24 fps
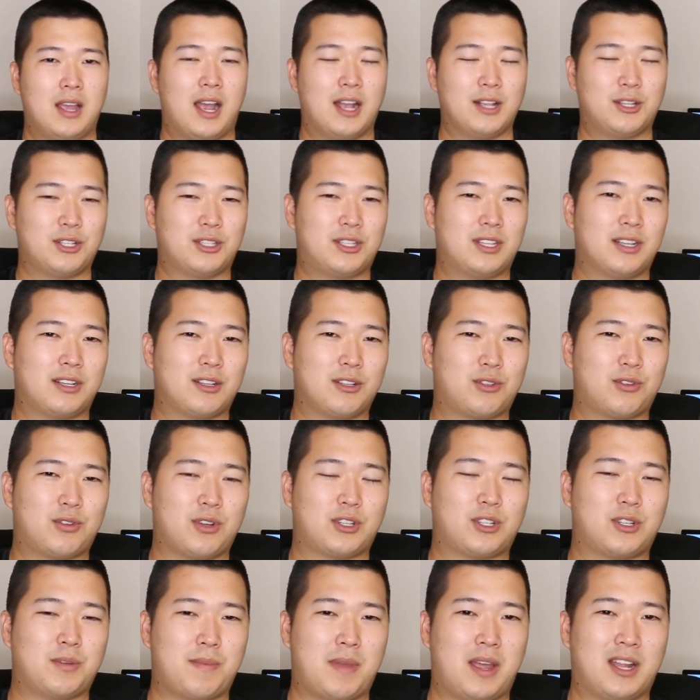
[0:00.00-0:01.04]
I just think
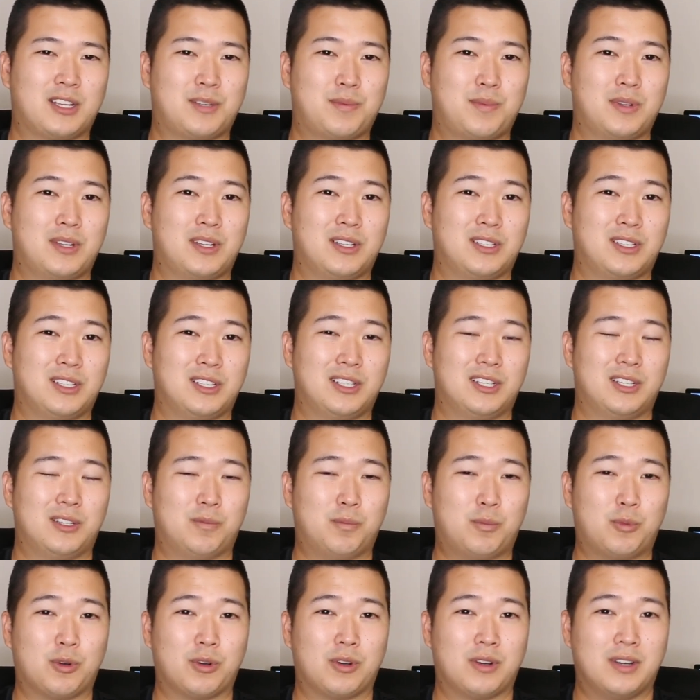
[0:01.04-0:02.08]
construction management is a little
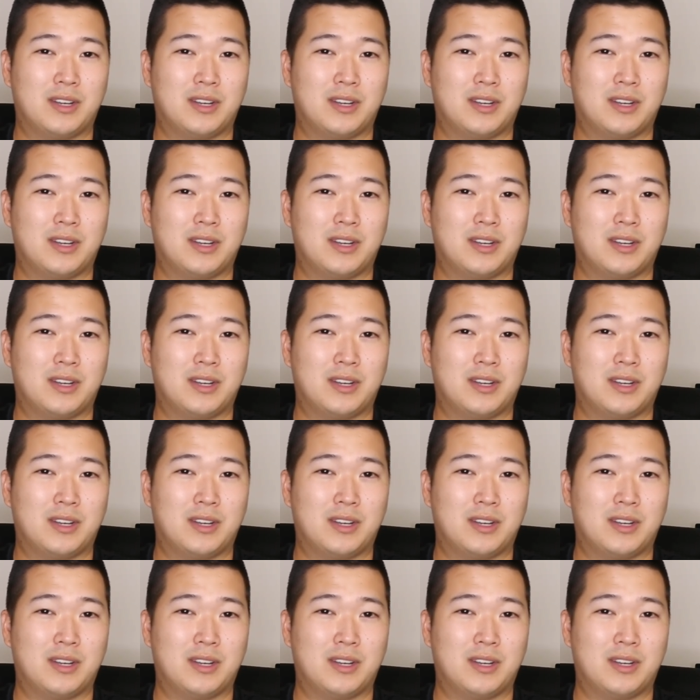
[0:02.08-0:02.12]
more